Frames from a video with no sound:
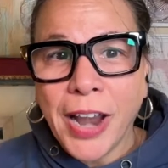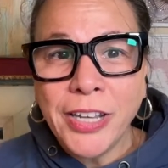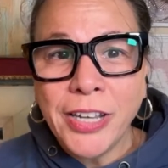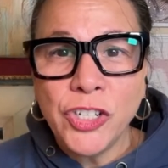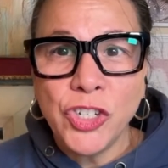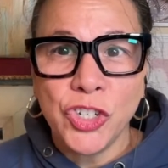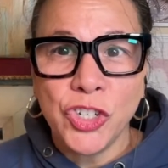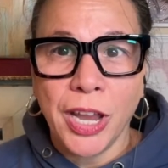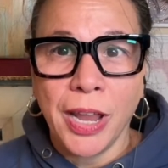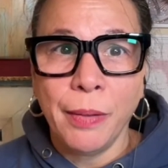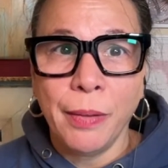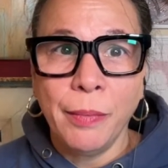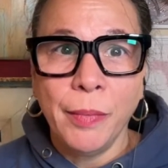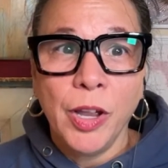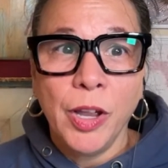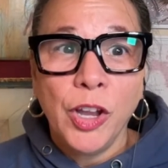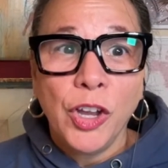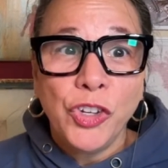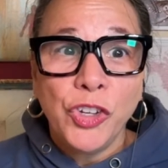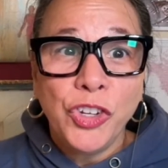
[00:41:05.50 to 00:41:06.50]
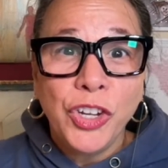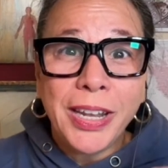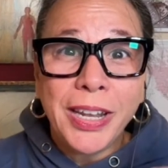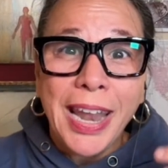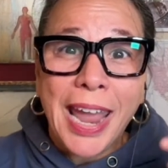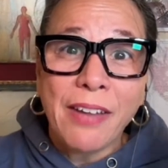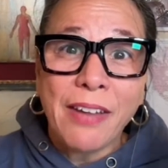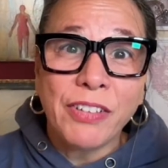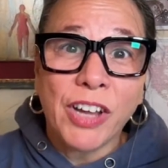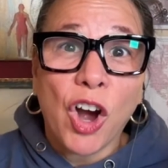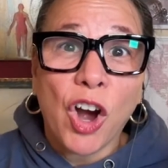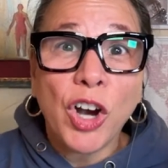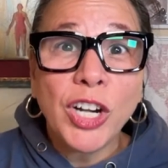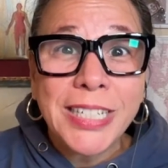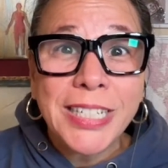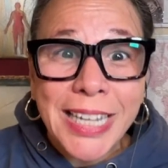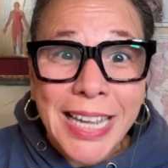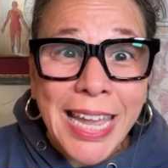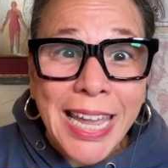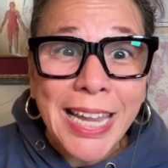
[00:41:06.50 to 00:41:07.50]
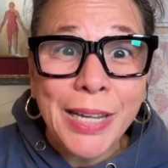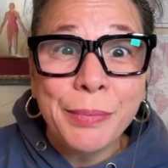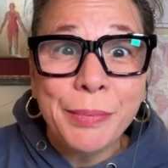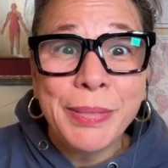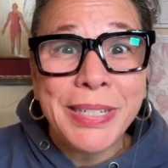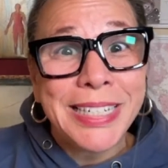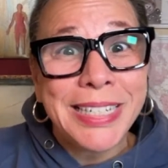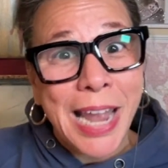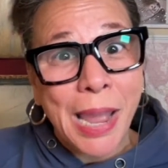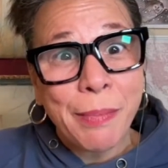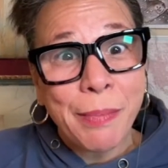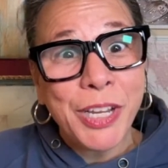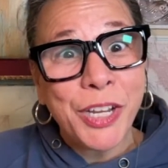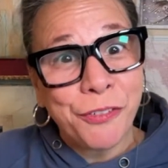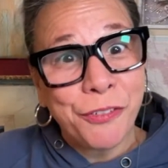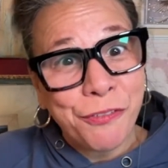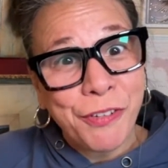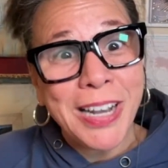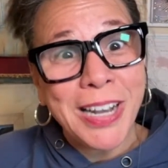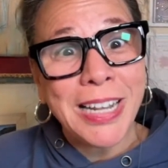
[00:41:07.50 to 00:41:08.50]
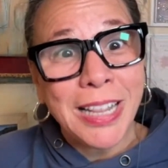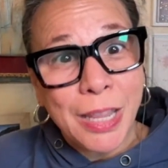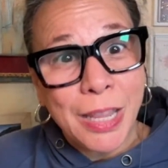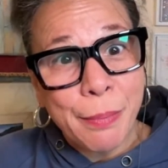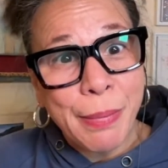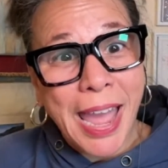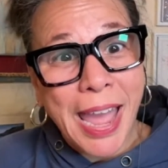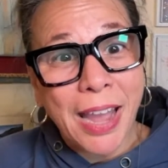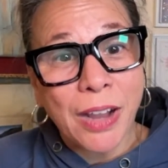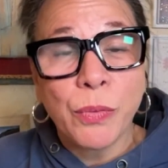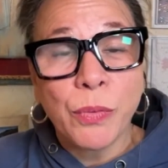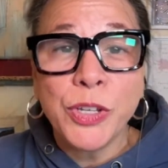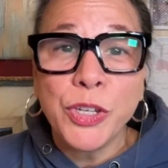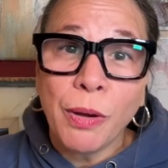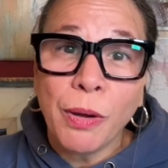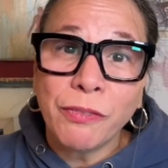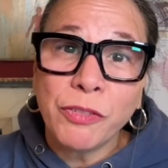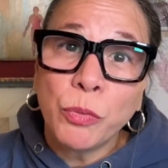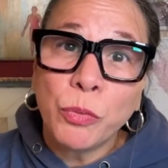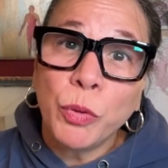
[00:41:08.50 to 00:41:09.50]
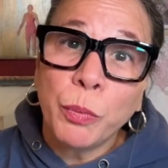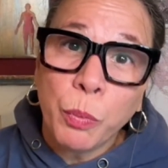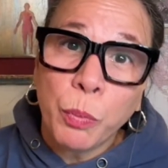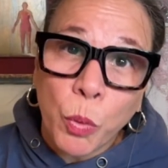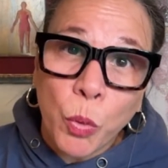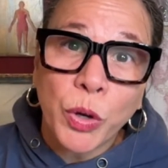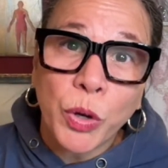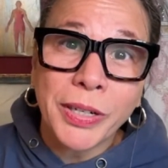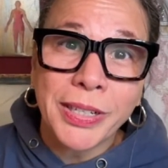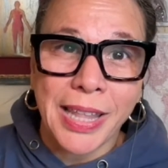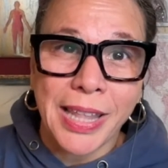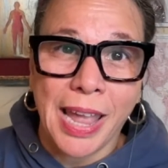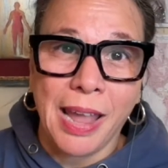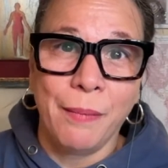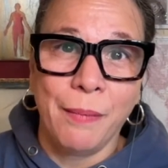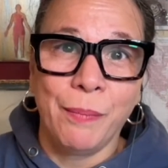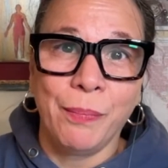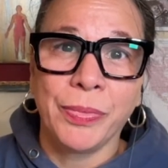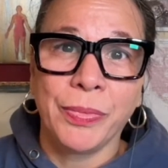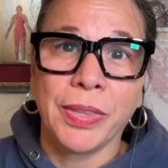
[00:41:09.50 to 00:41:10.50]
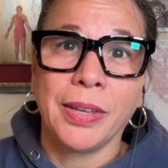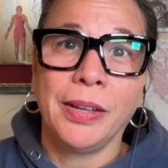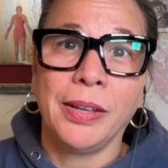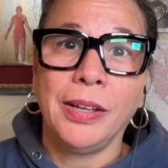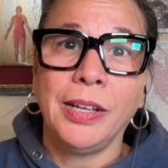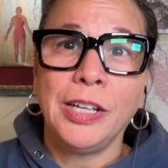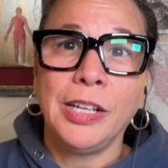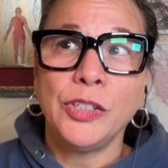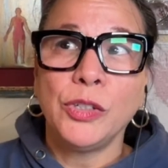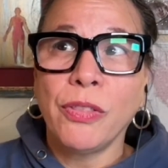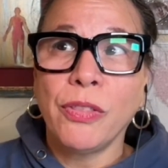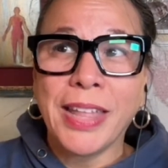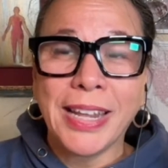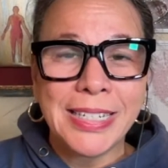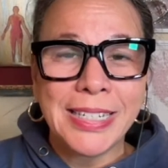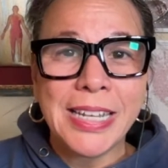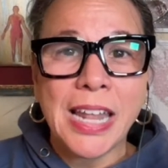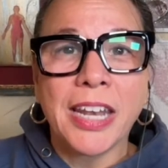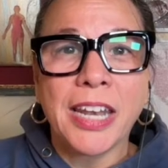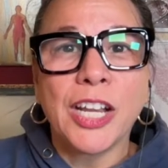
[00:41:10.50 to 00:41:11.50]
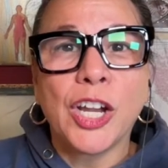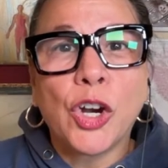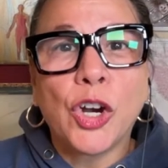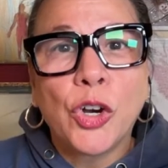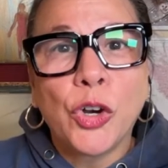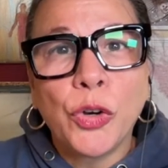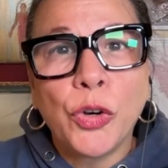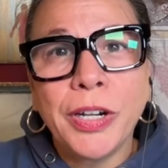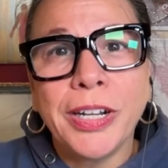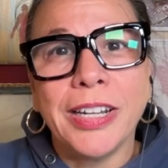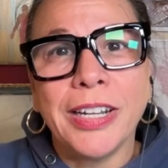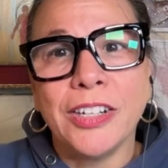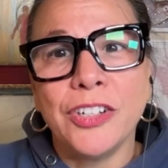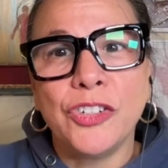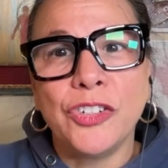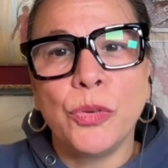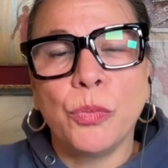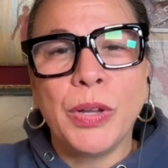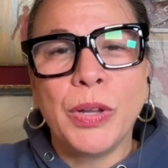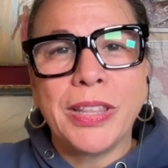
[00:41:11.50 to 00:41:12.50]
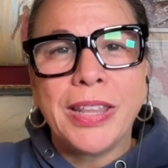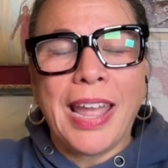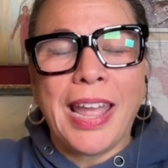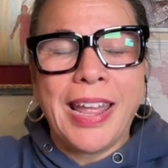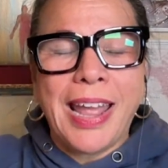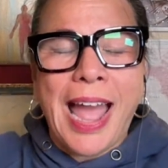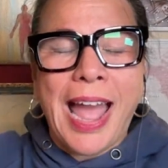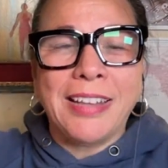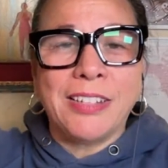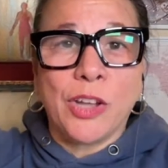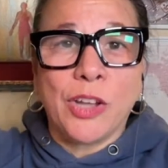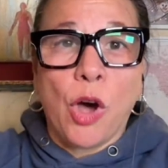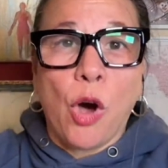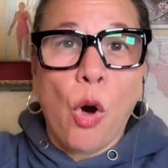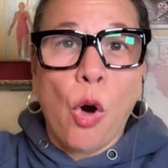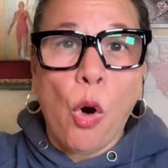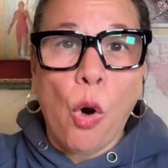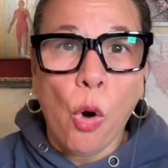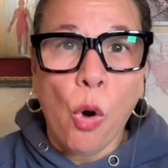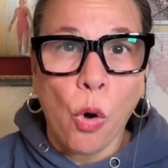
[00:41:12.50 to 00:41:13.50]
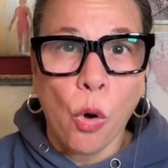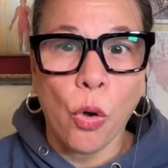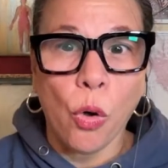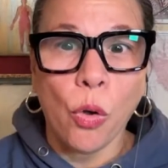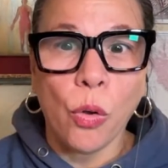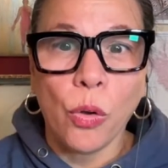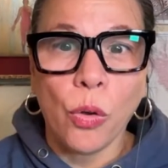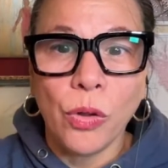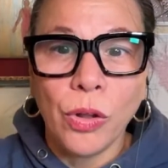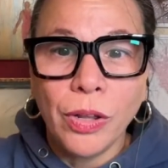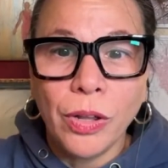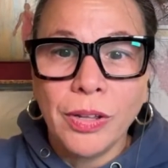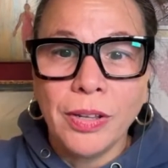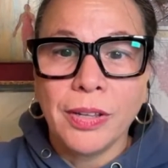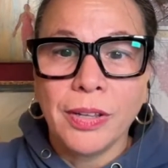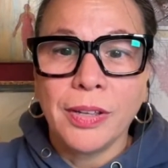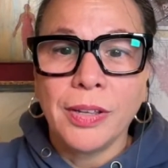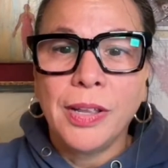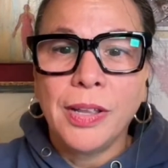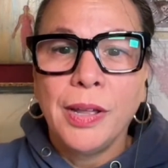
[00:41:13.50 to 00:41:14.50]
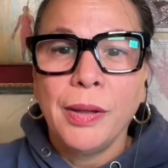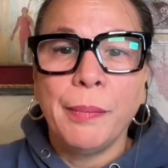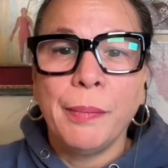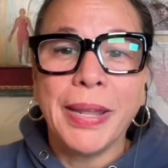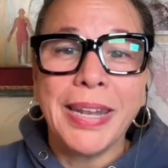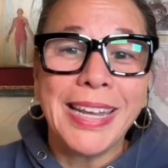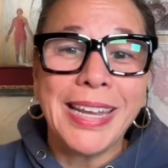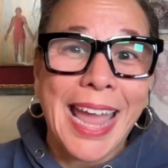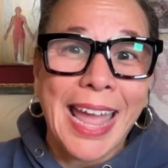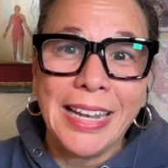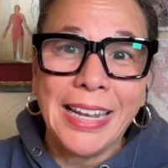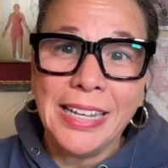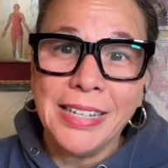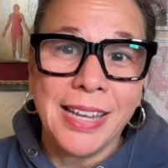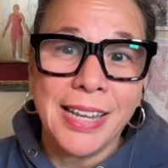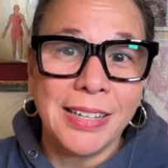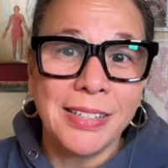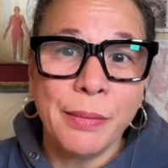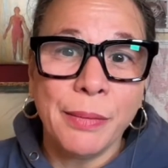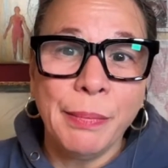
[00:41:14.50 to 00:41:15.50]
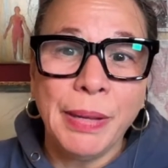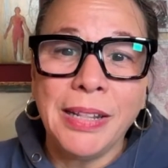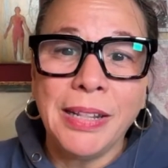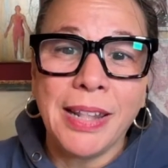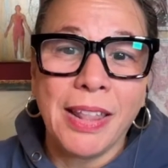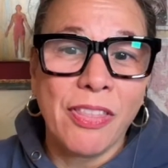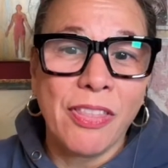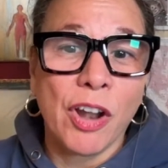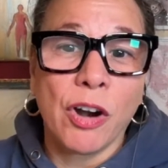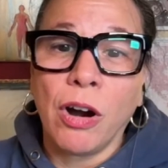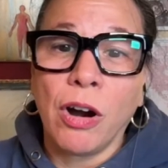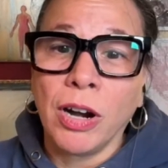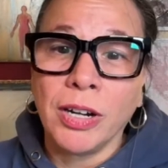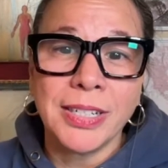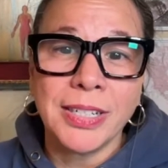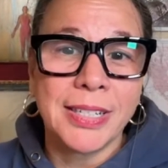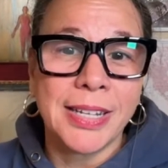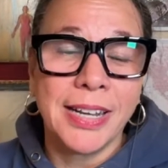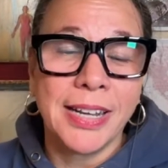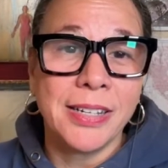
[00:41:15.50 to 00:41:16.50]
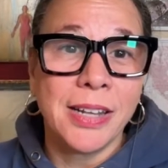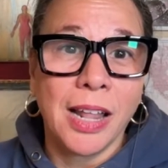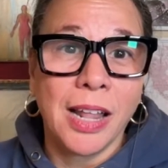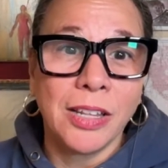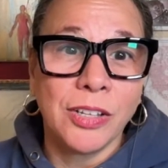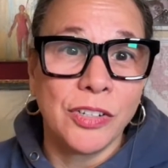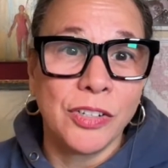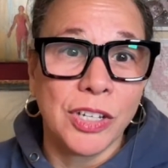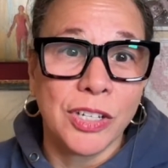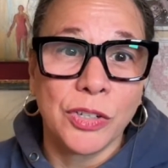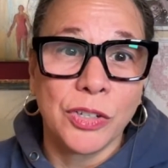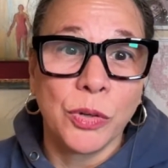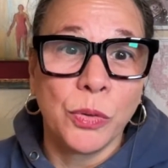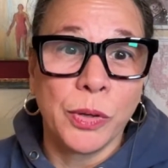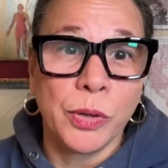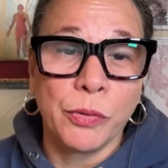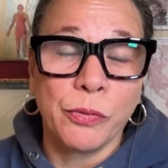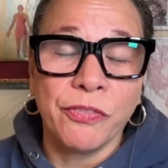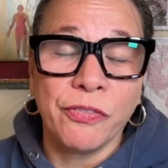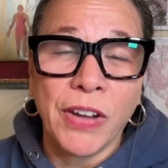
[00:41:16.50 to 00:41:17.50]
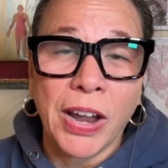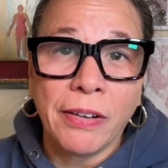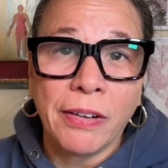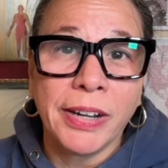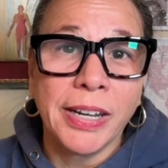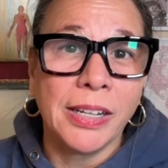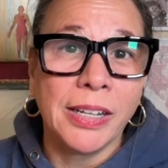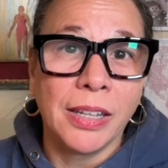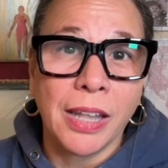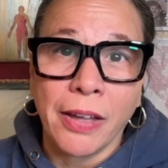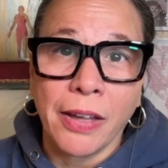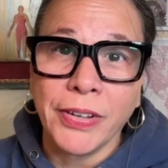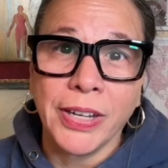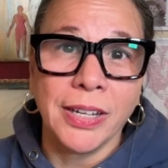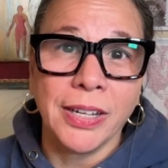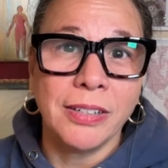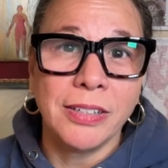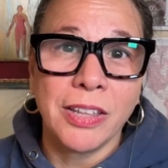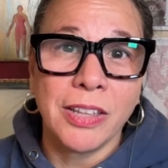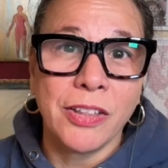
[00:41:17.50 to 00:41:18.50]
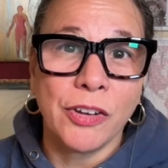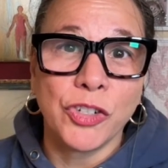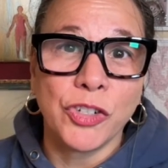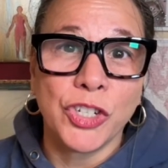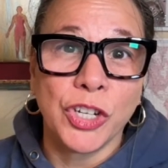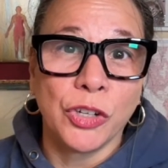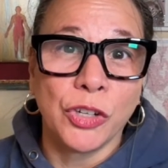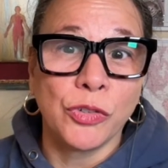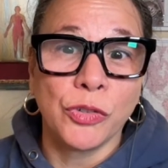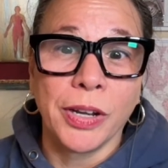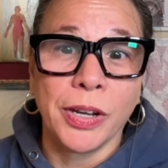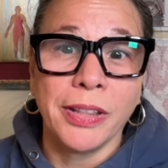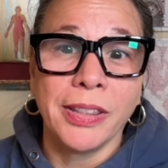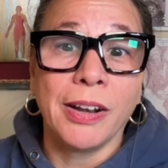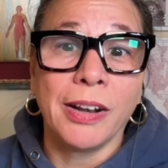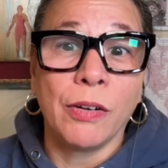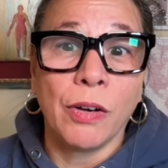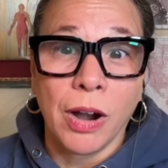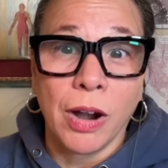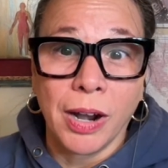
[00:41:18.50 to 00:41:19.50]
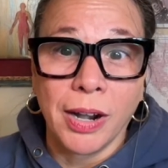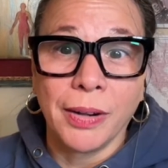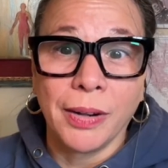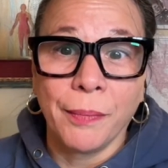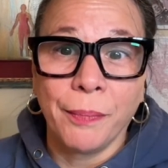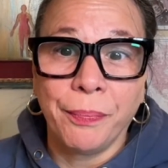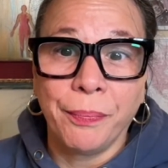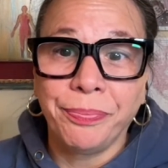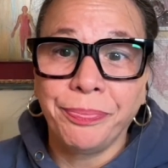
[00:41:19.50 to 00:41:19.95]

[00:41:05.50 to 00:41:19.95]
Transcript: friendship, you're going to have a hard time stabbing your friend in the back when you have to report them. So that's not encouraged as a whole. But again, it doesn't mean that there aren't Scientologists who are very loving to their children. There are.